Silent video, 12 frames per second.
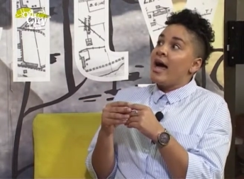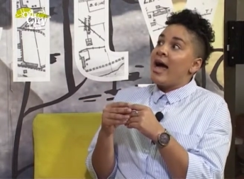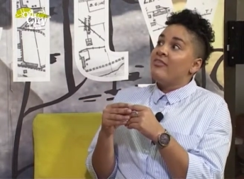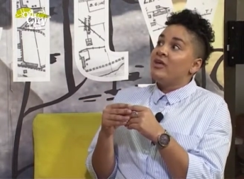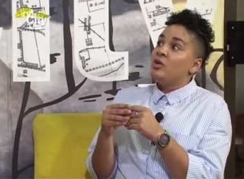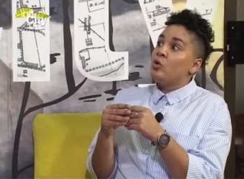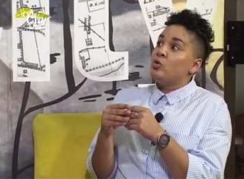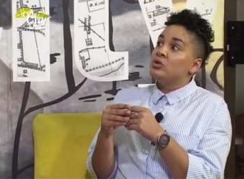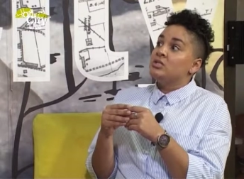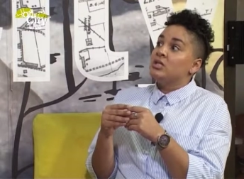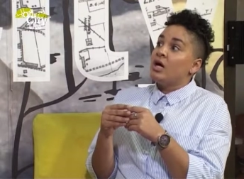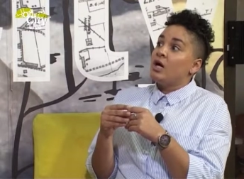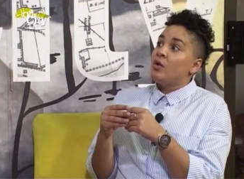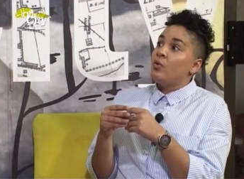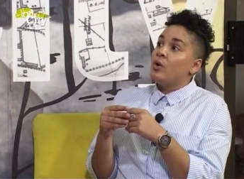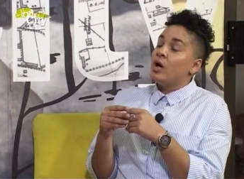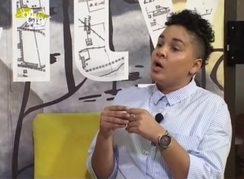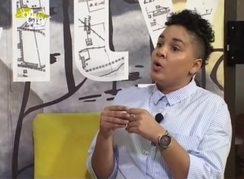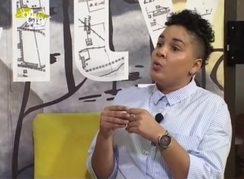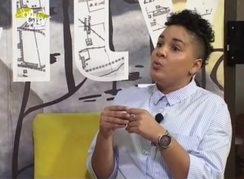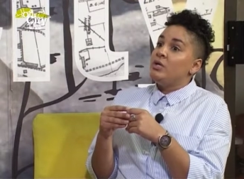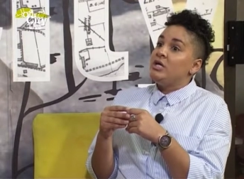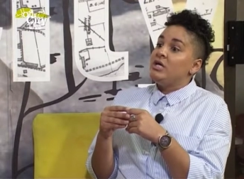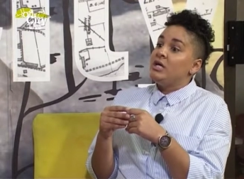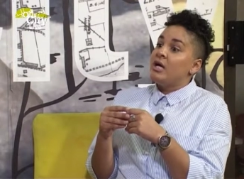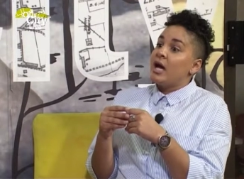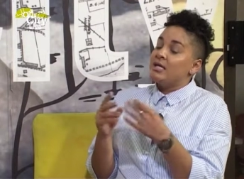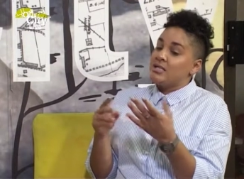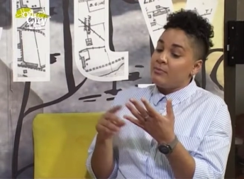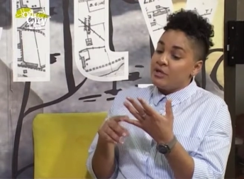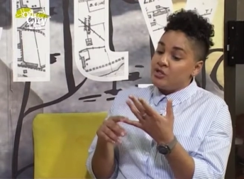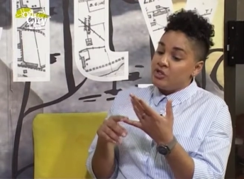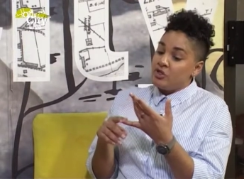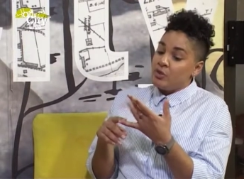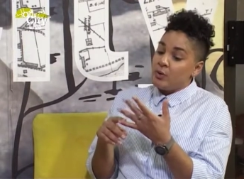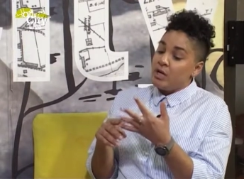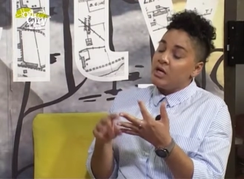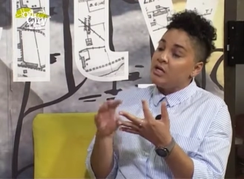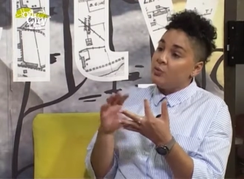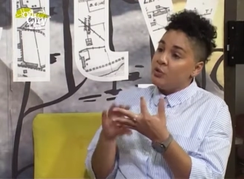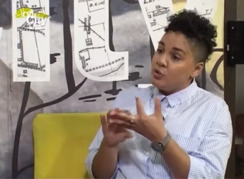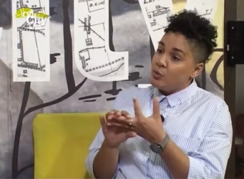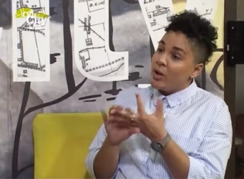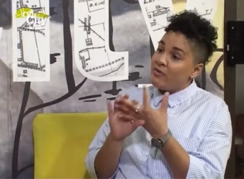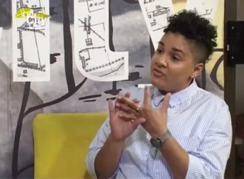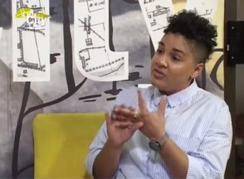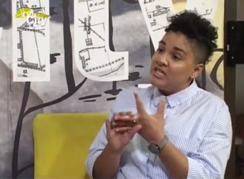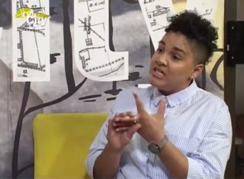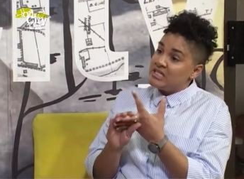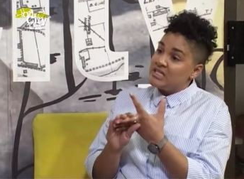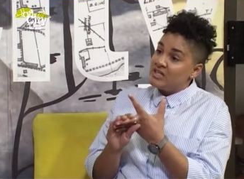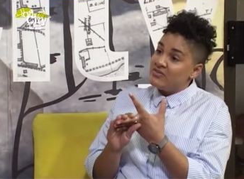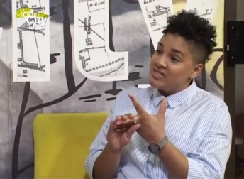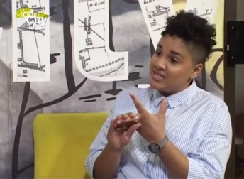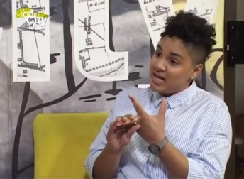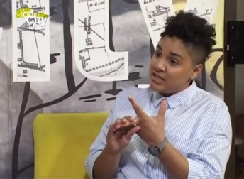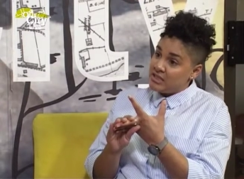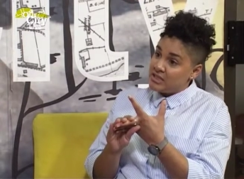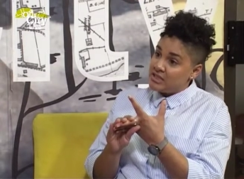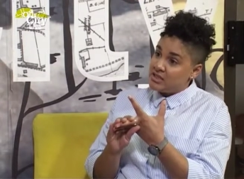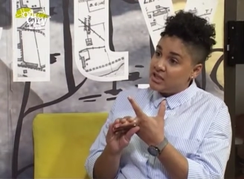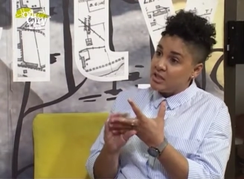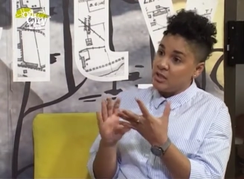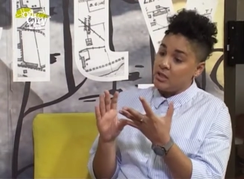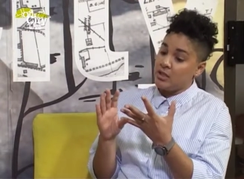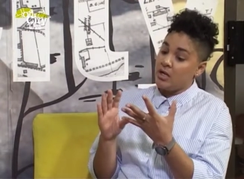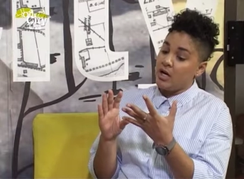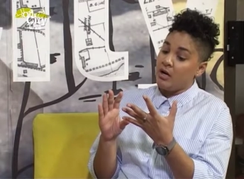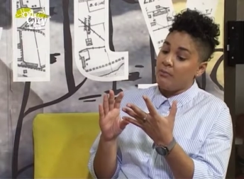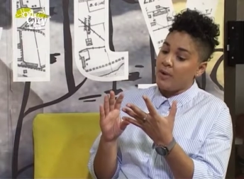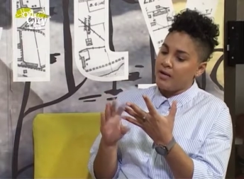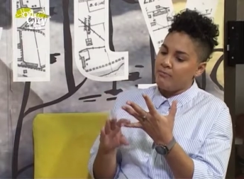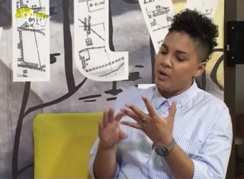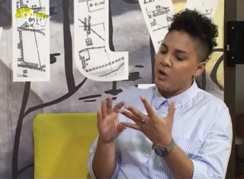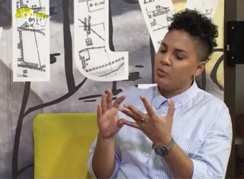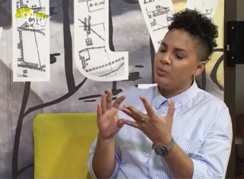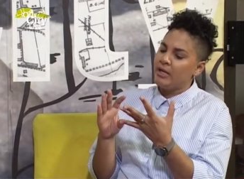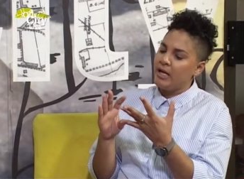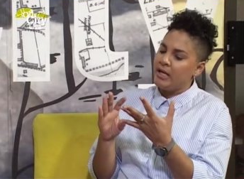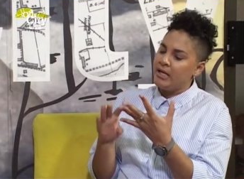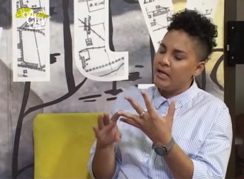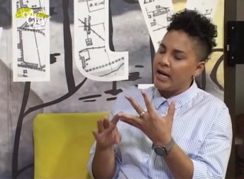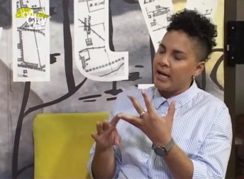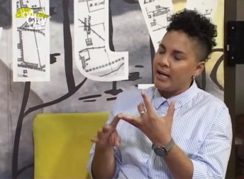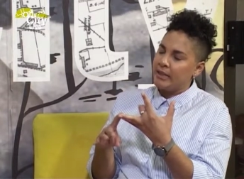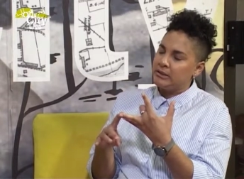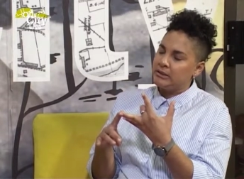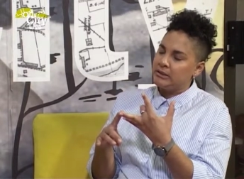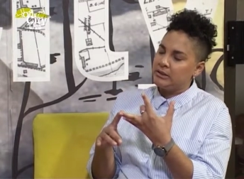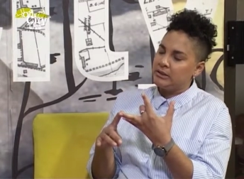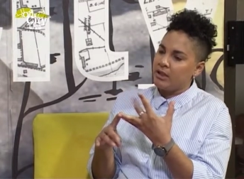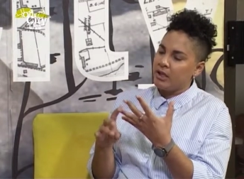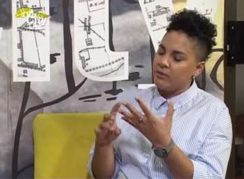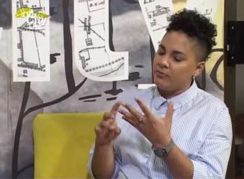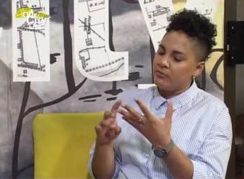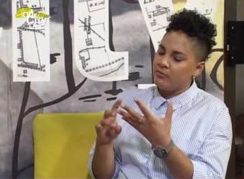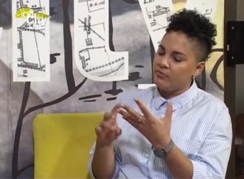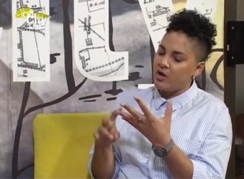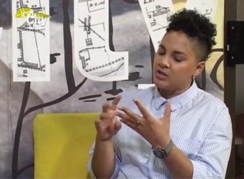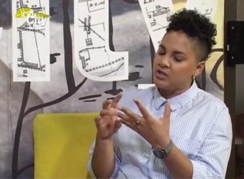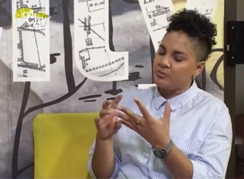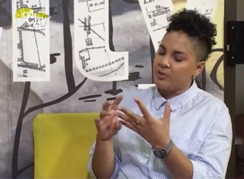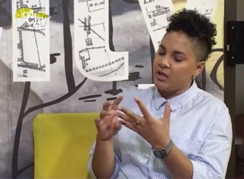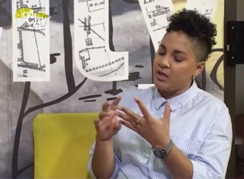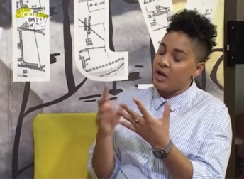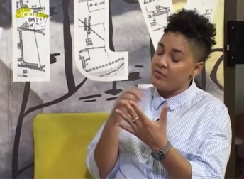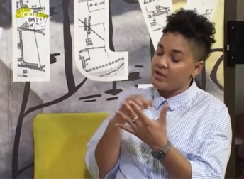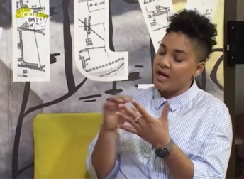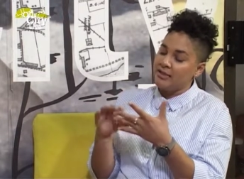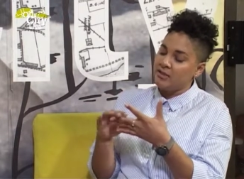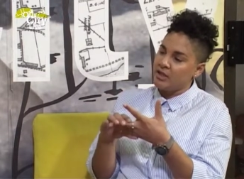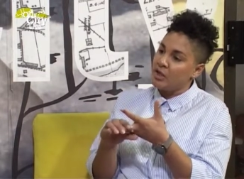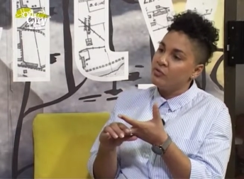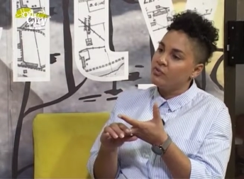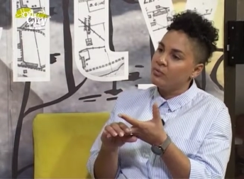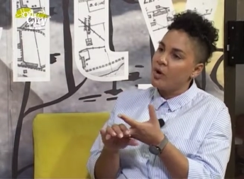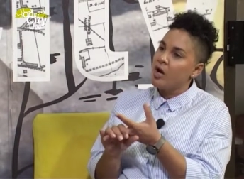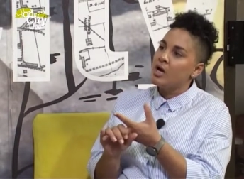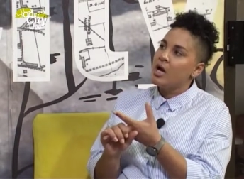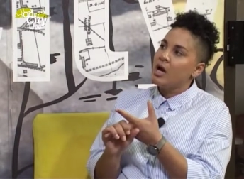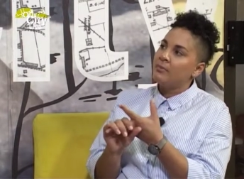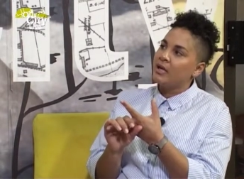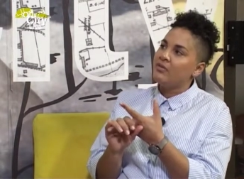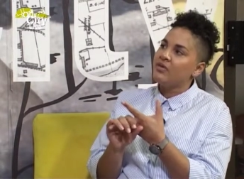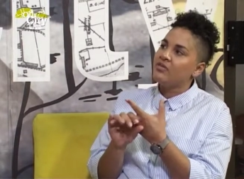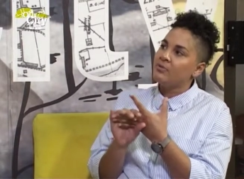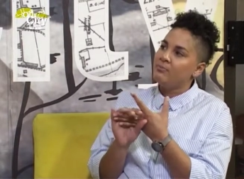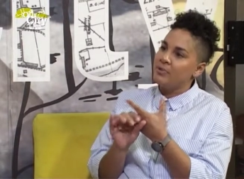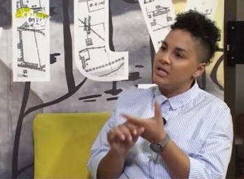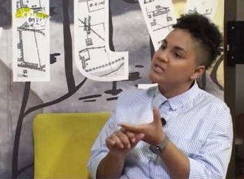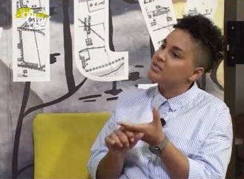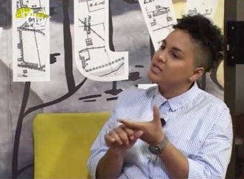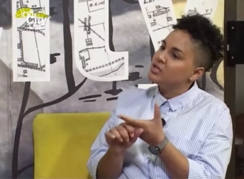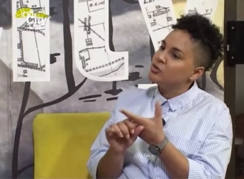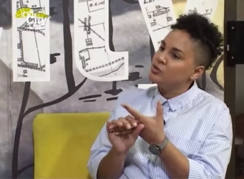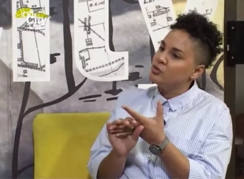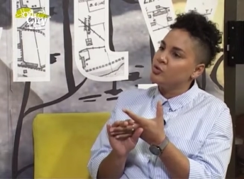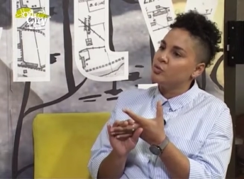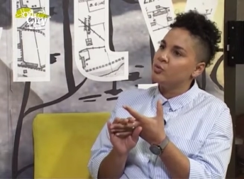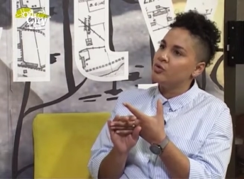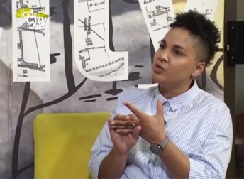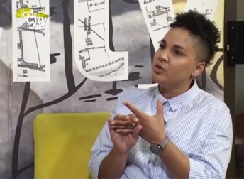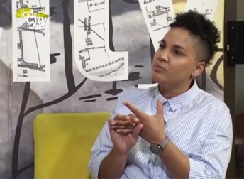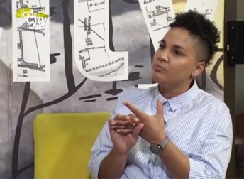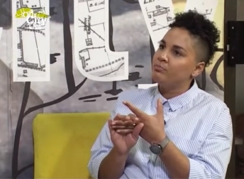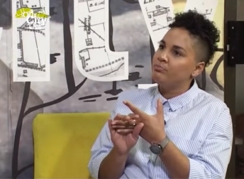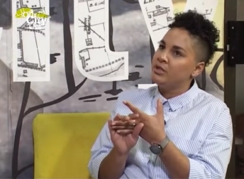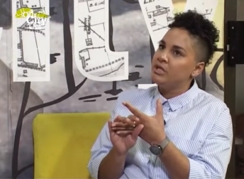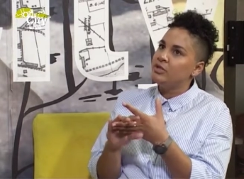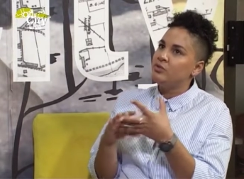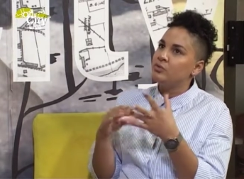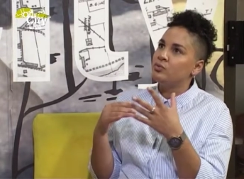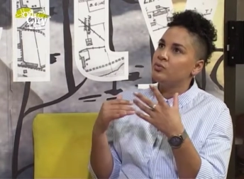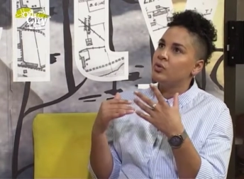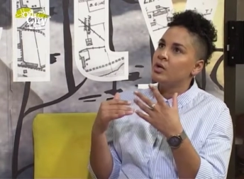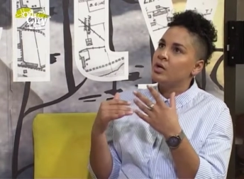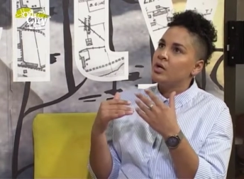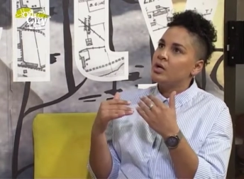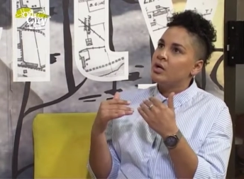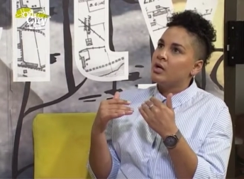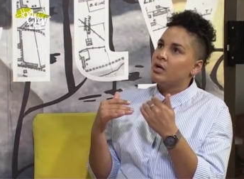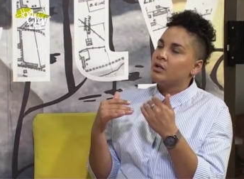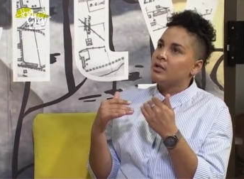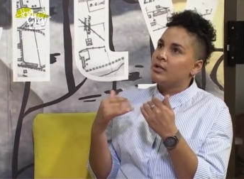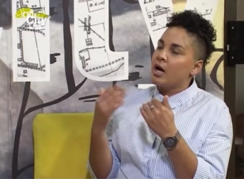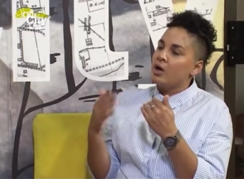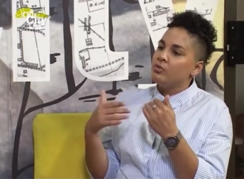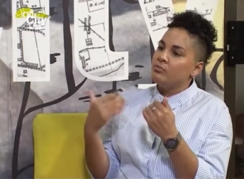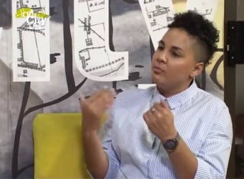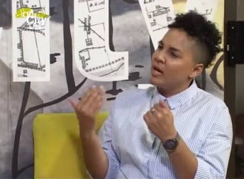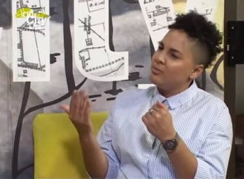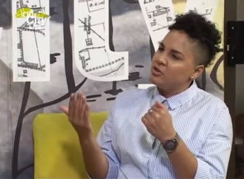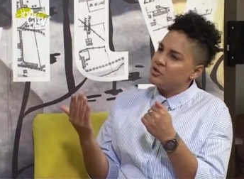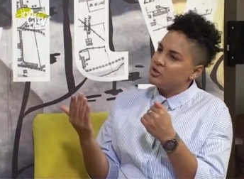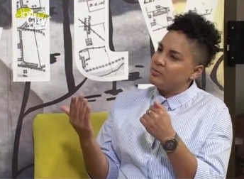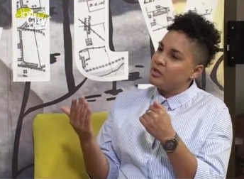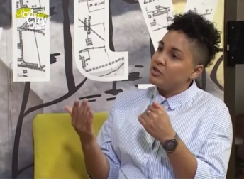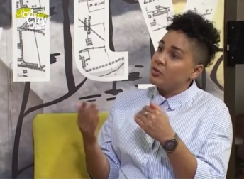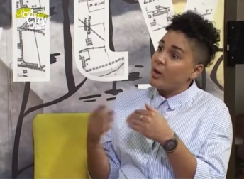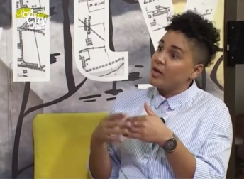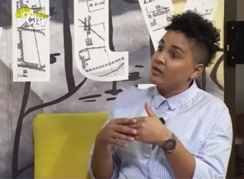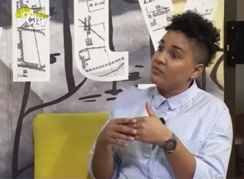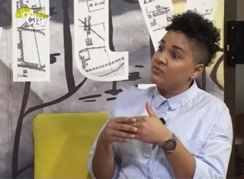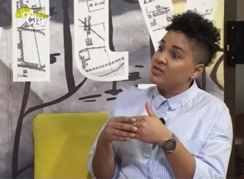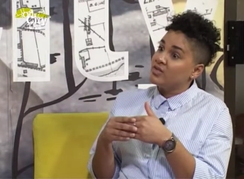and then also, we, as I mentioned to you earlier, we do have three service sites, um, at Mowbray, at um, False Bay, and then at Hanover Park. But I think the best thing to do would be to go maybe to speak to one of